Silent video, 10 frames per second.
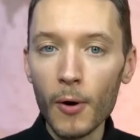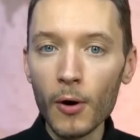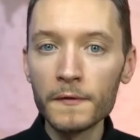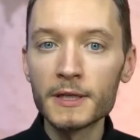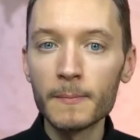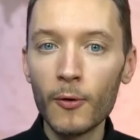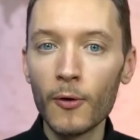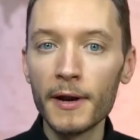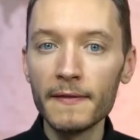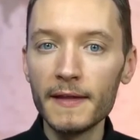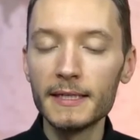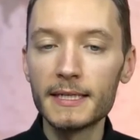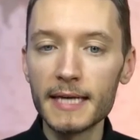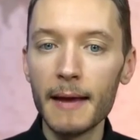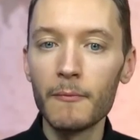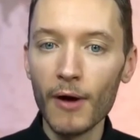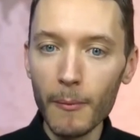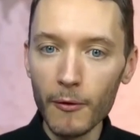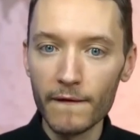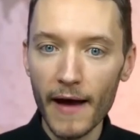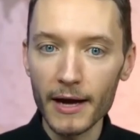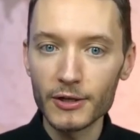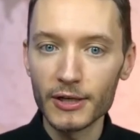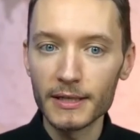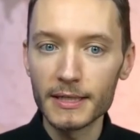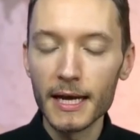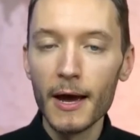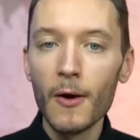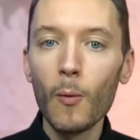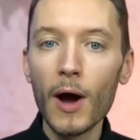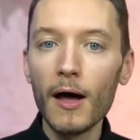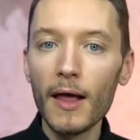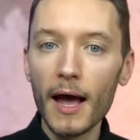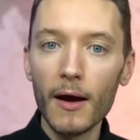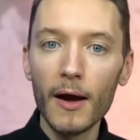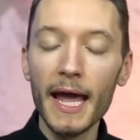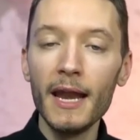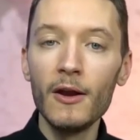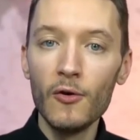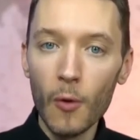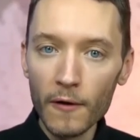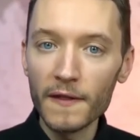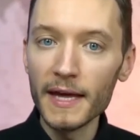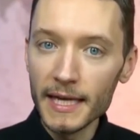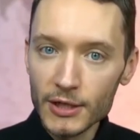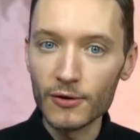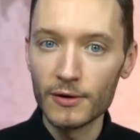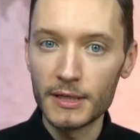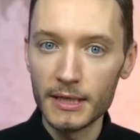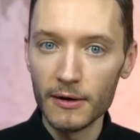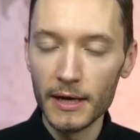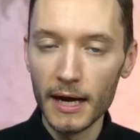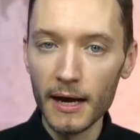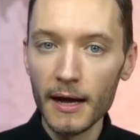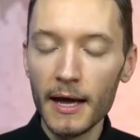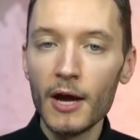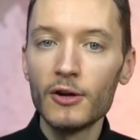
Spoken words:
both supporting these same rebel factions, while in northeastern Syria,